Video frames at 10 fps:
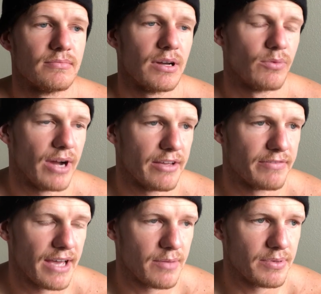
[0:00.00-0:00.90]
my
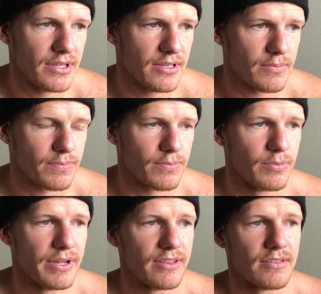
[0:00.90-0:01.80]
wife happy
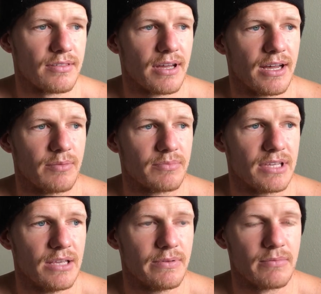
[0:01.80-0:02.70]
with um,
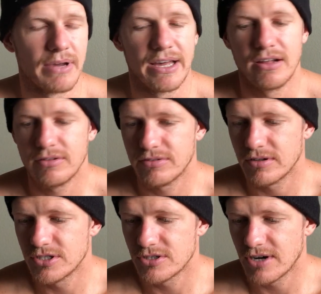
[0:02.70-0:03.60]
keeping my health
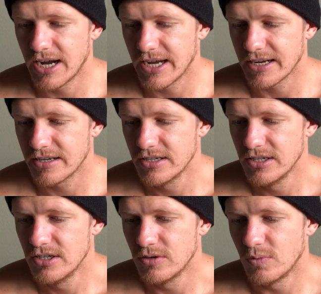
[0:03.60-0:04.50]
on track,
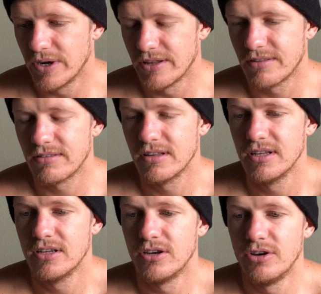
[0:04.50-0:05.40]
with
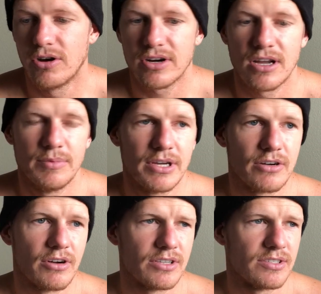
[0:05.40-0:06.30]
not coming
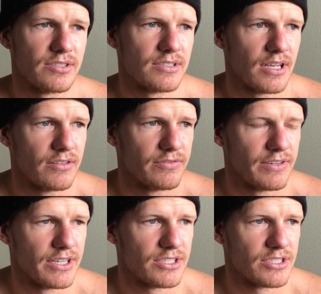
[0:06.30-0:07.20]
across as
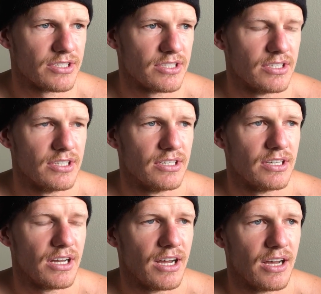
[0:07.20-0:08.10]
selfish,
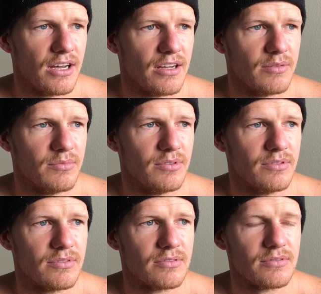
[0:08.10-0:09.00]
um,
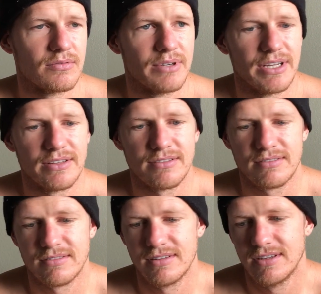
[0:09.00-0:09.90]

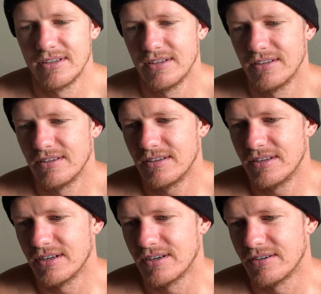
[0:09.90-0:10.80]
with
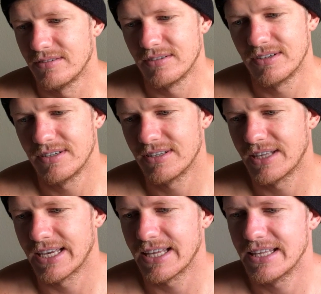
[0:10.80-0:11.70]
you know,
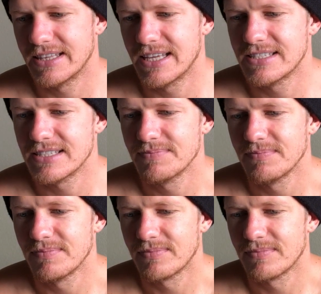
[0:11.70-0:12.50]
like it, there's